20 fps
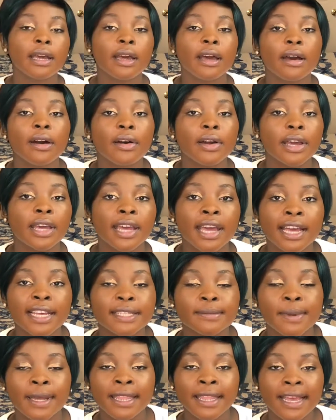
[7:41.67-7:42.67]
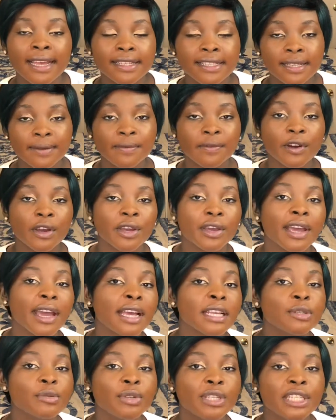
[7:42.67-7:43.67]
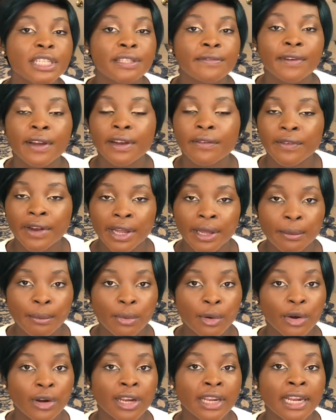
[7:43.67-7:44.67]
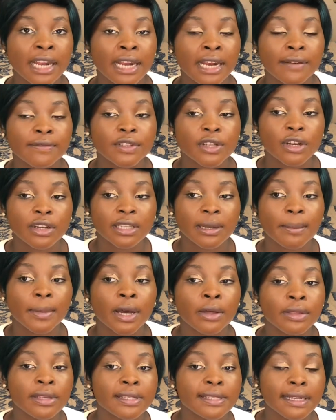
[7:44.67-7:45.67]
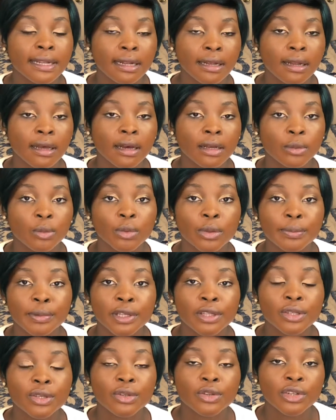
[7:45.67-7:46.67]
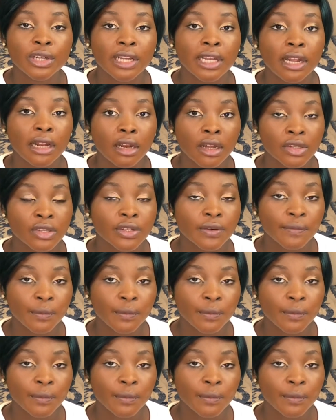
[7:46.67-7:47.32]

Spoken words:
Okay guys, my next tip for you guys, which is very important, and I've talked about this a lot, would be to drink lots of